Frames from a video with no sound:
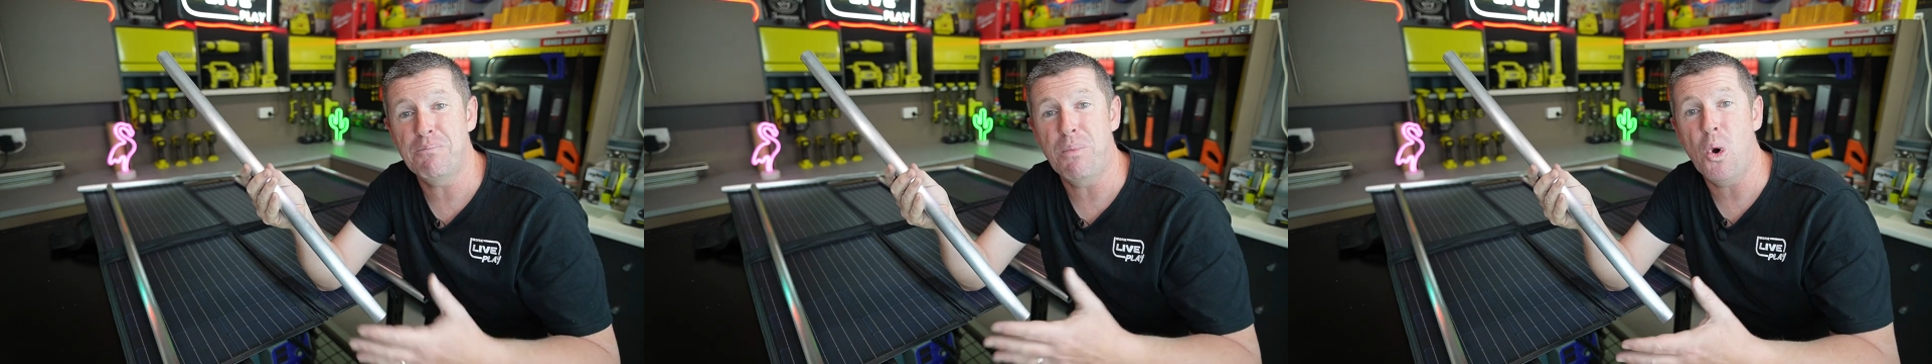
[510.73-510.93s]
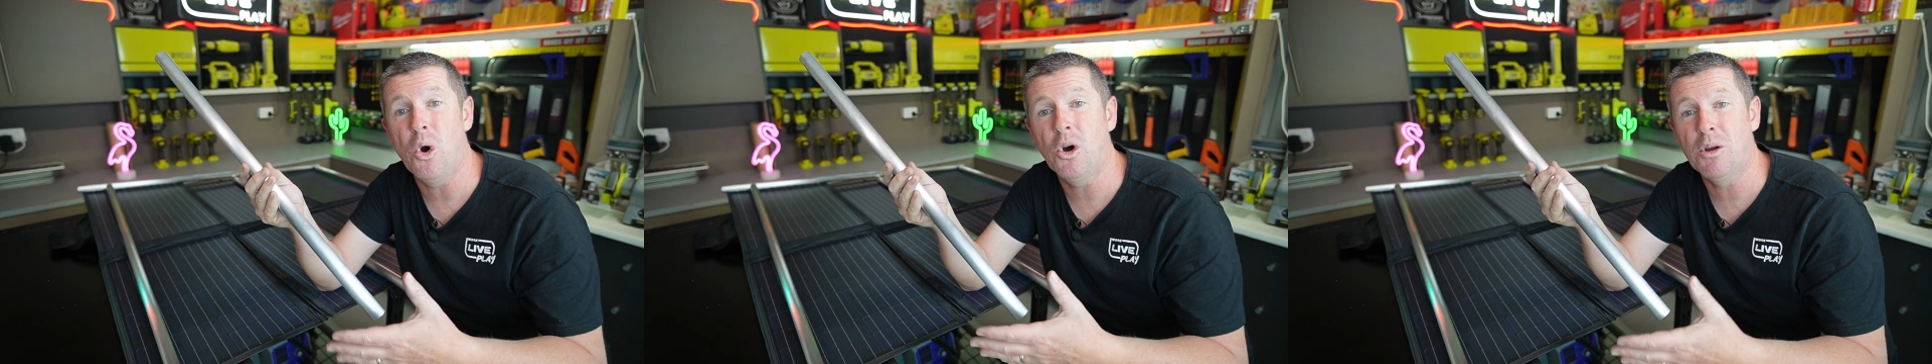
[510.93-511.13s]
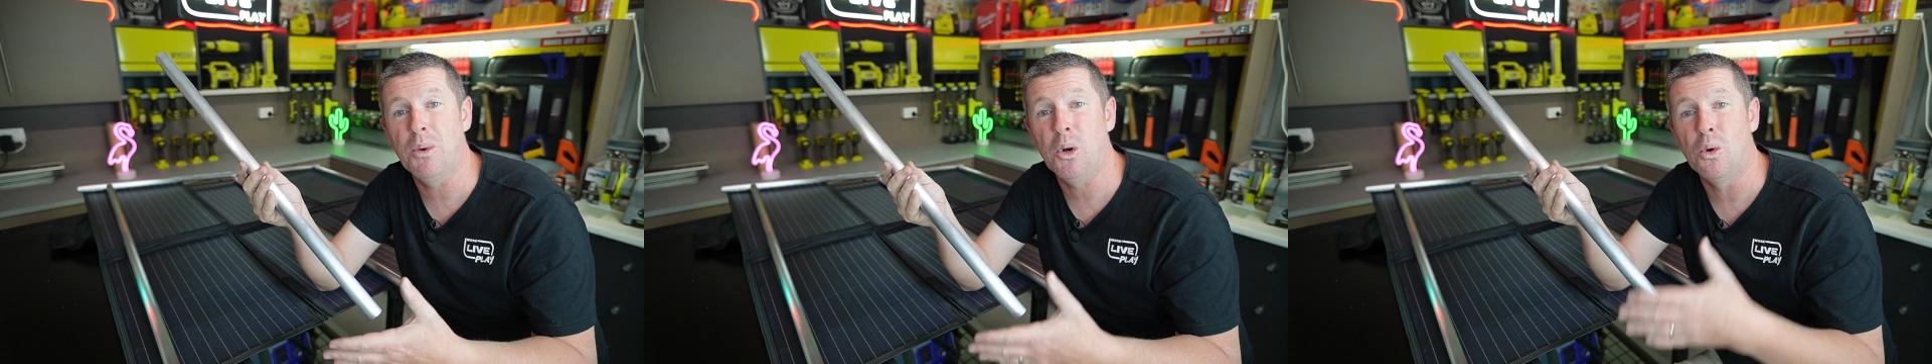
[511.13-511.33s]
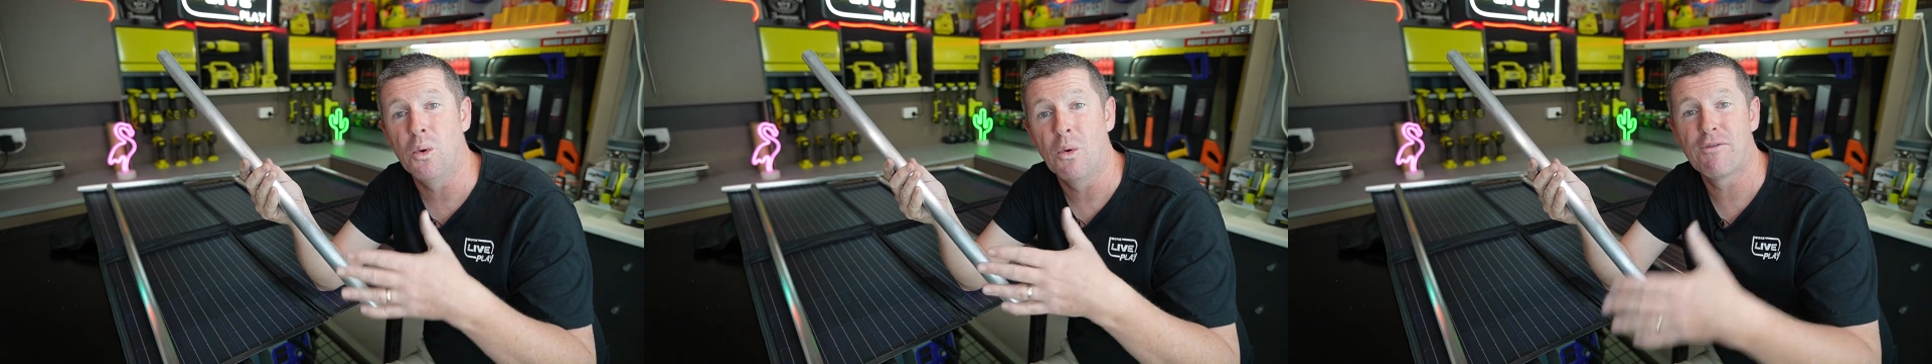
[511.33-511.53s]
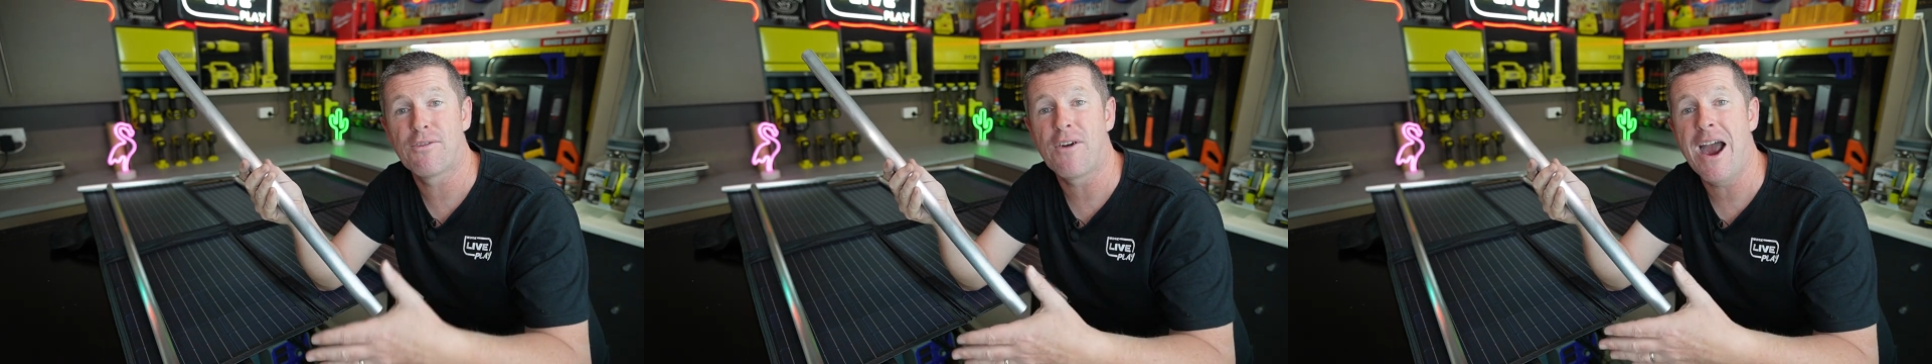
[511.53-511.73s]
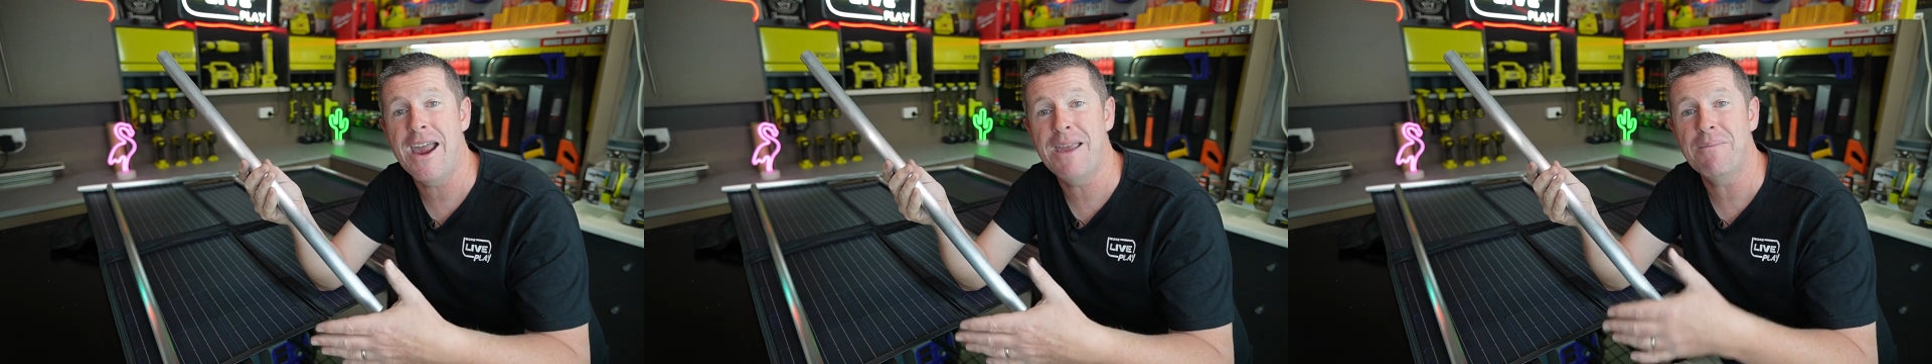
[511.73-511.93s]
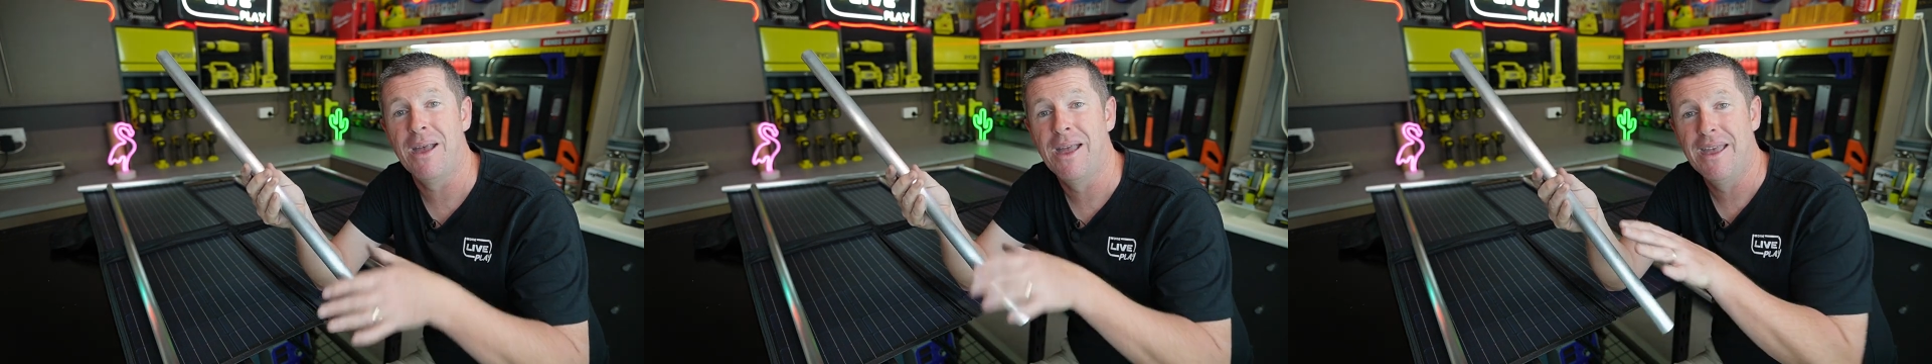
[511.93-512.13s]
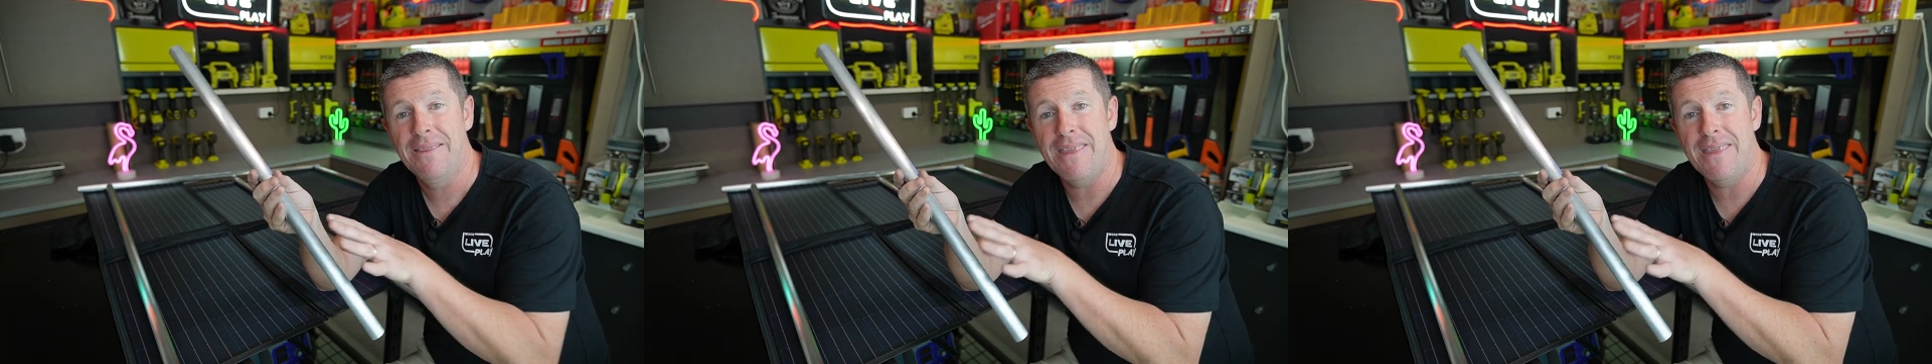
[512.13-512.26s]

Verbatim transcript: portable frame